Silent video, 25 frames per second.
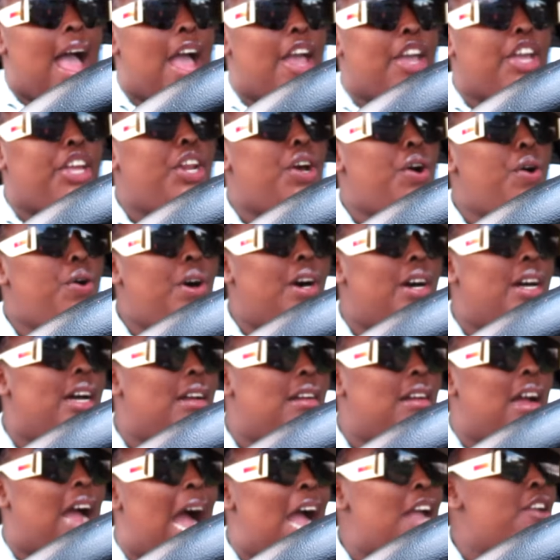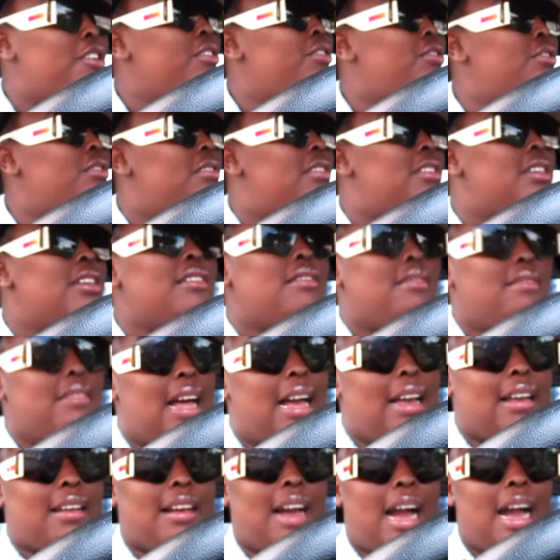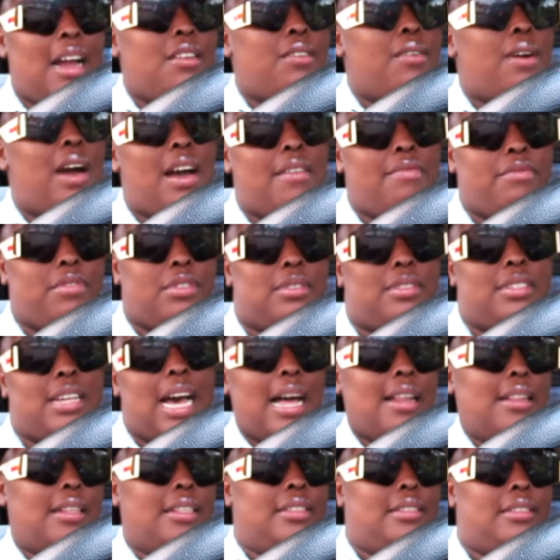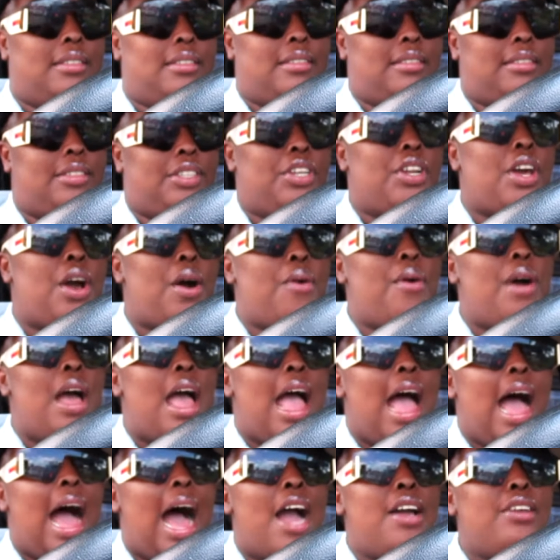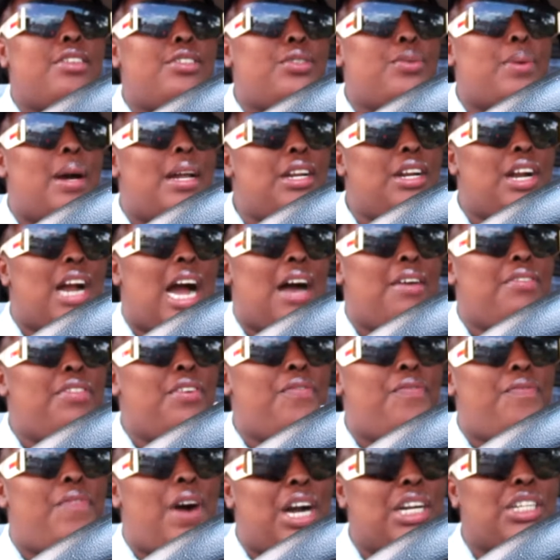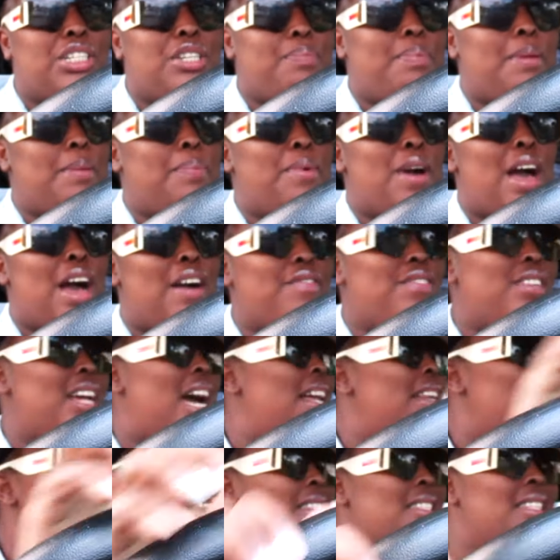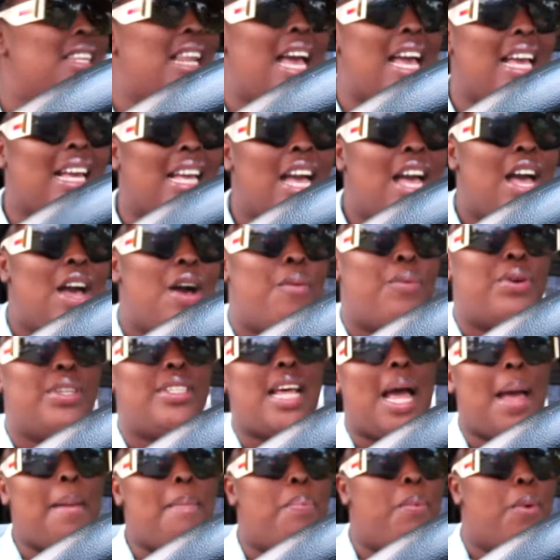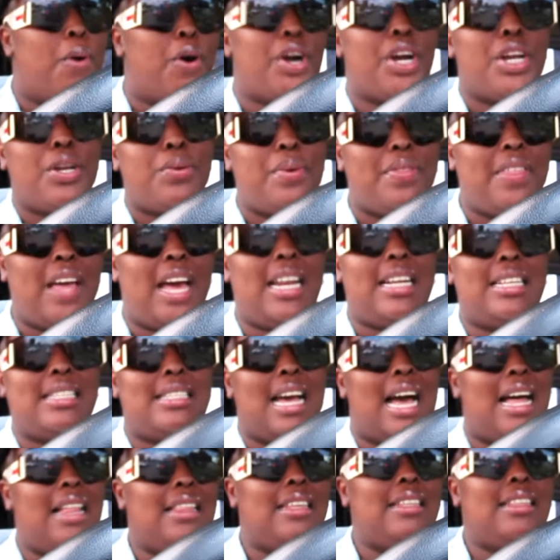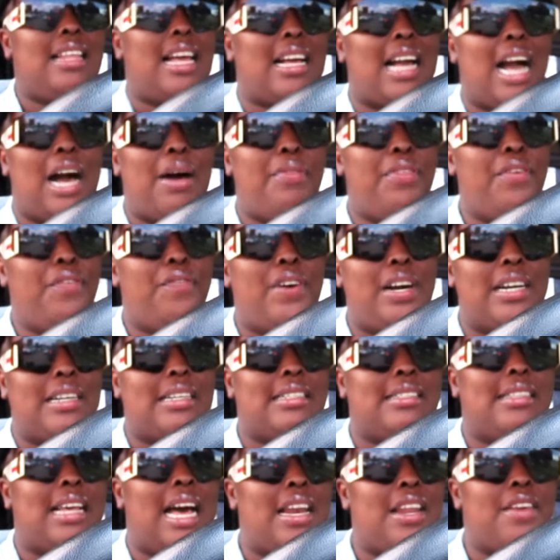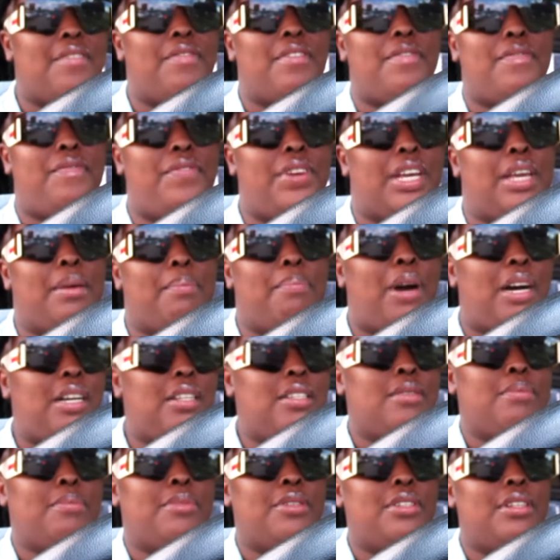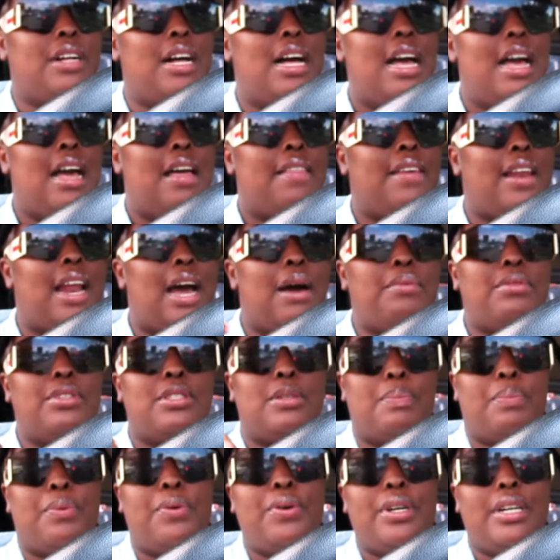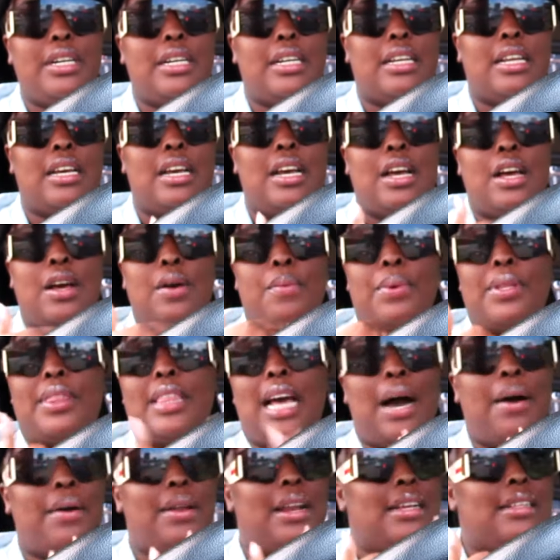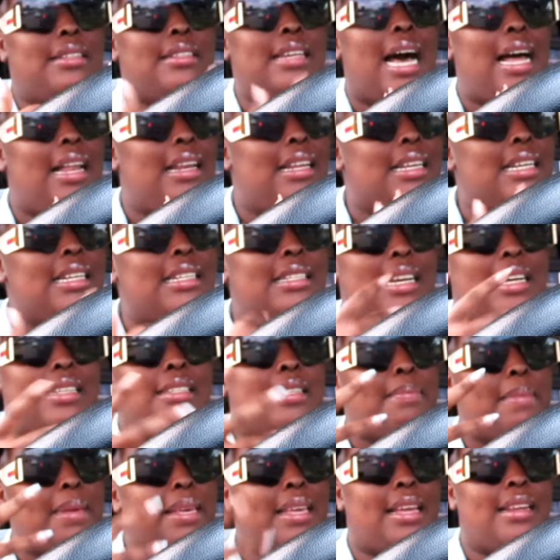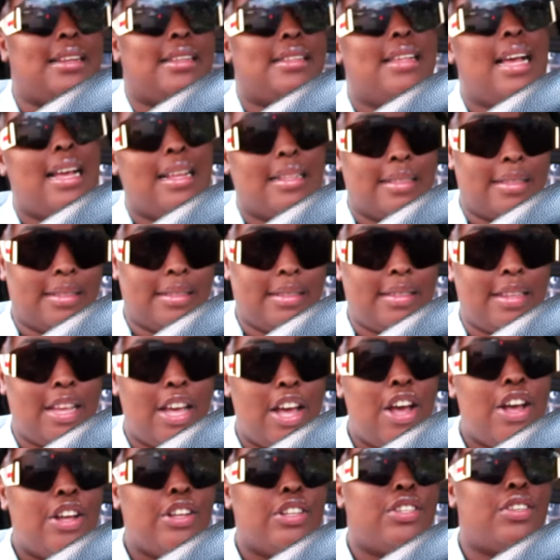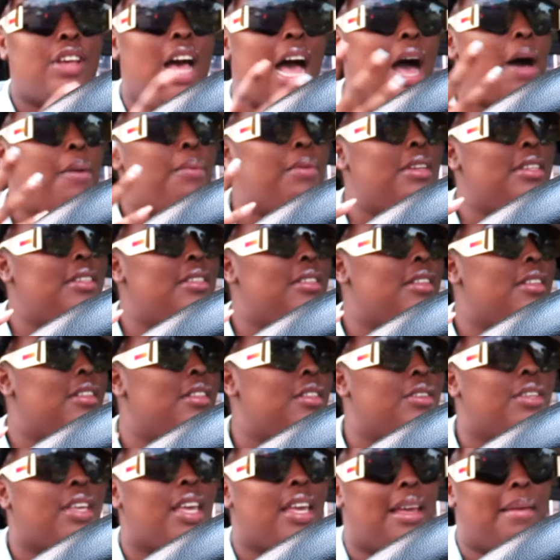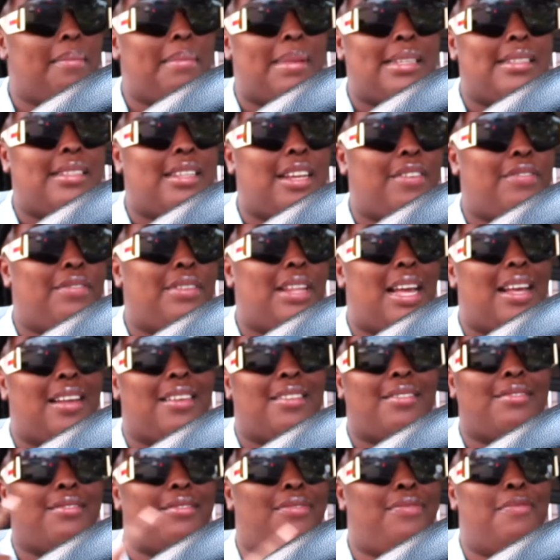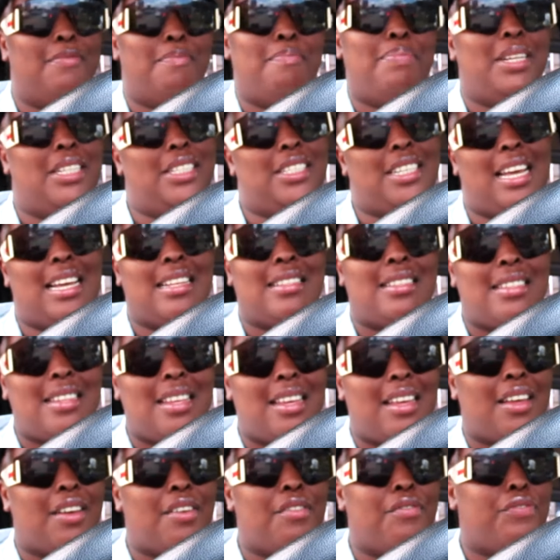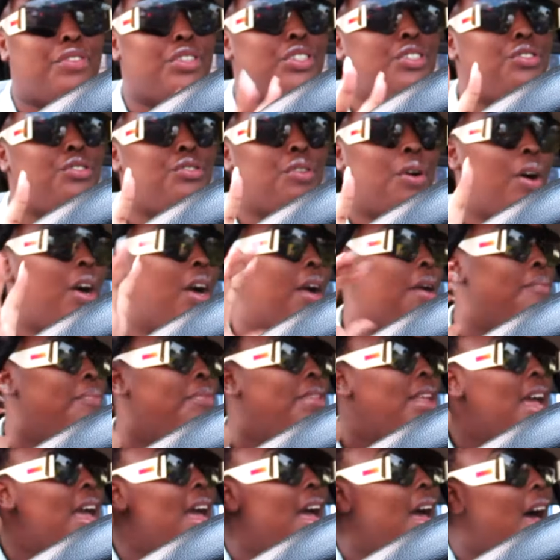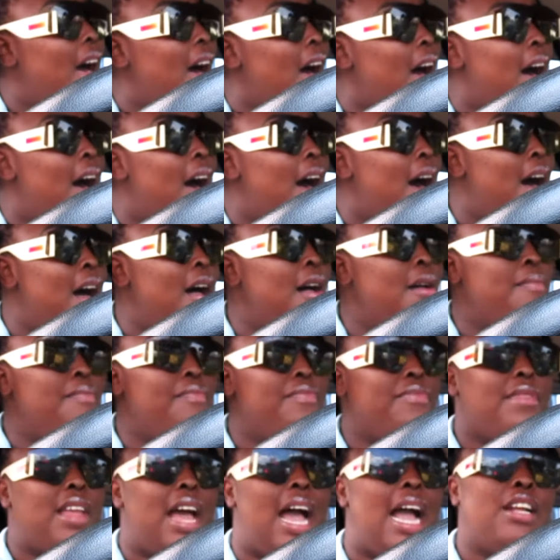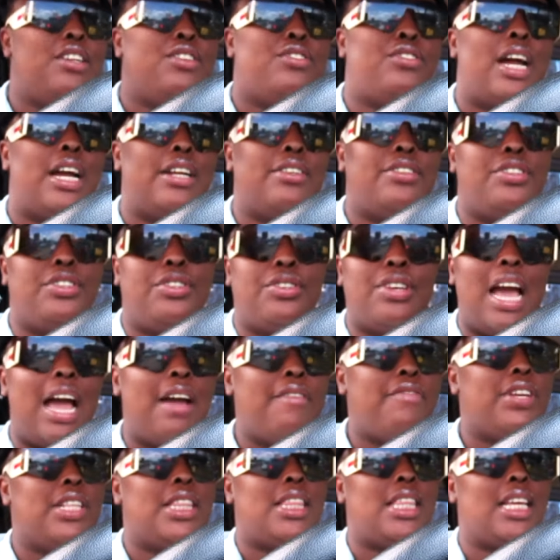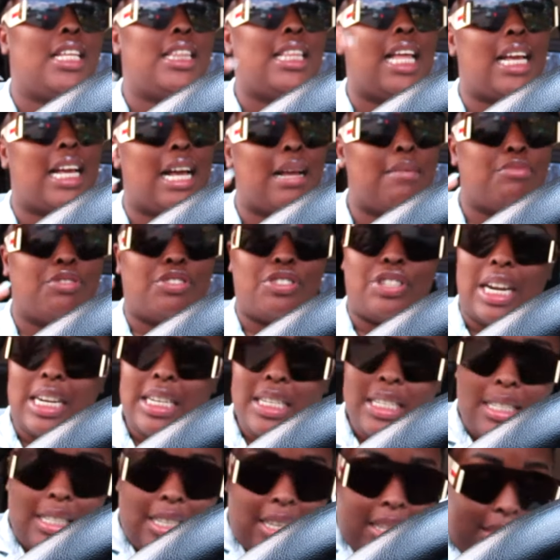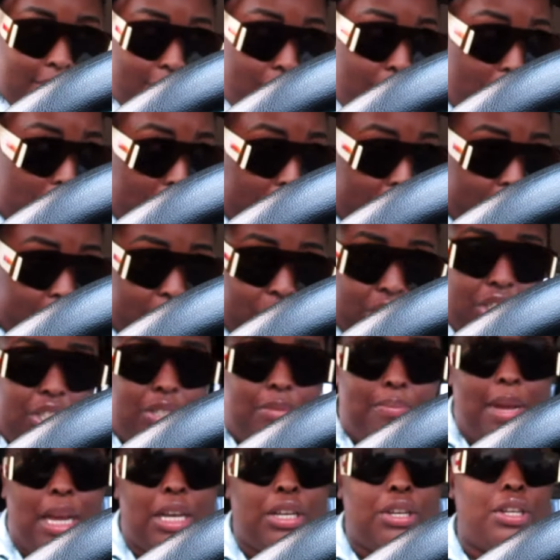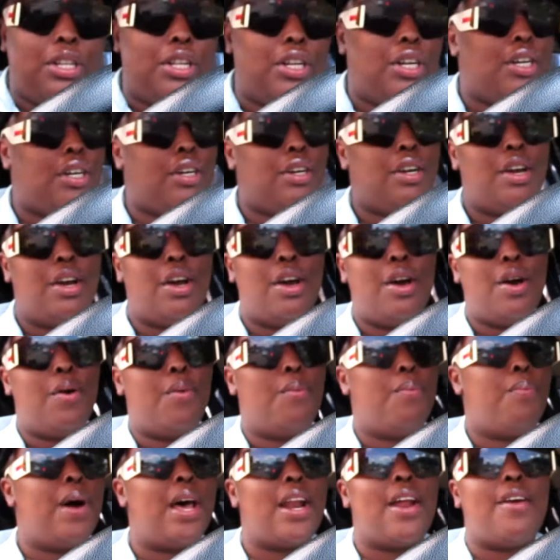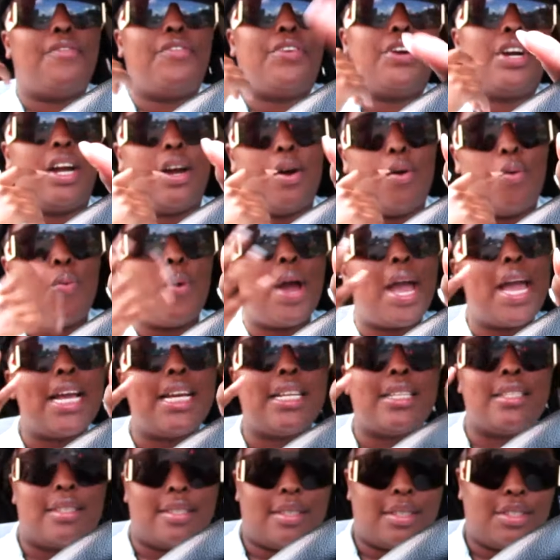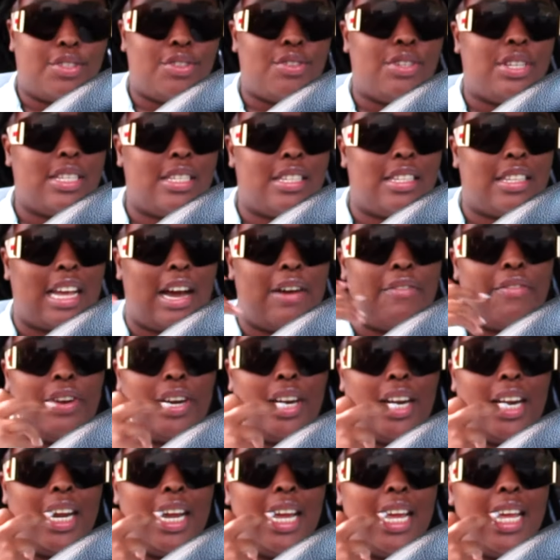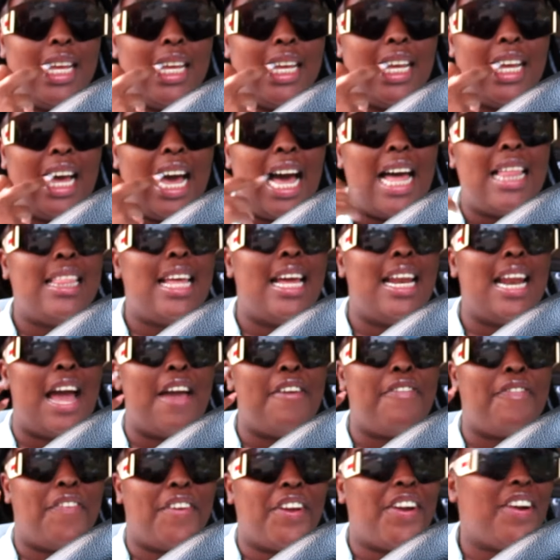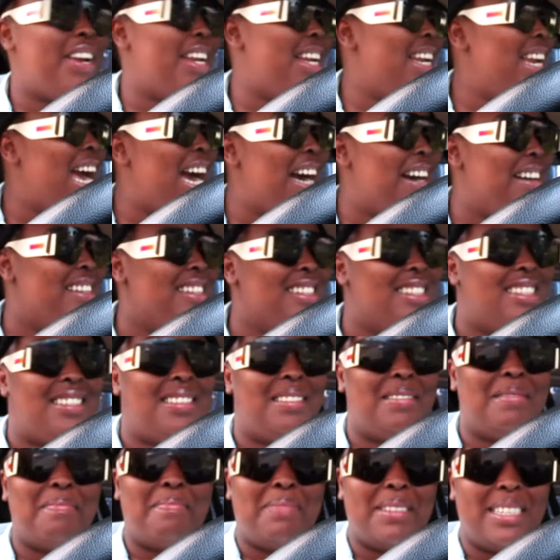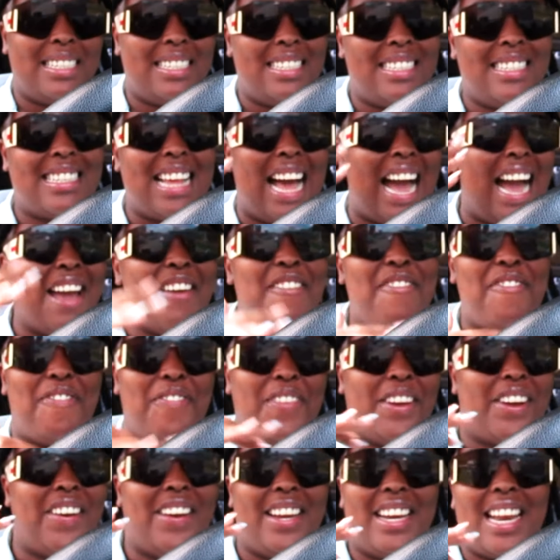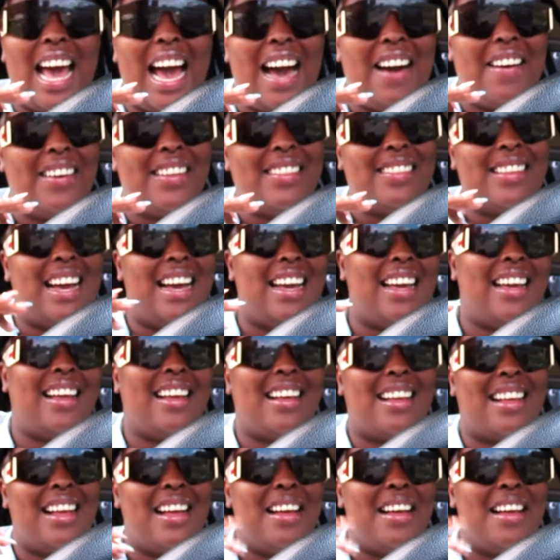You know, I used to think like I don't have no talents. You know, I used to wonder how the fuck do people have talents? Like, was I born without a talent? Like, how the fuck is that even freaking possible that I was born without a talent? It doesn't make any sense. So I was looking at myself like, bitch can't sing for sure. I tried to do everything. Like, I'm trying to see the regular schmegular whatever ways to discover. And then I figured it out, bitches. I figured it out. Like,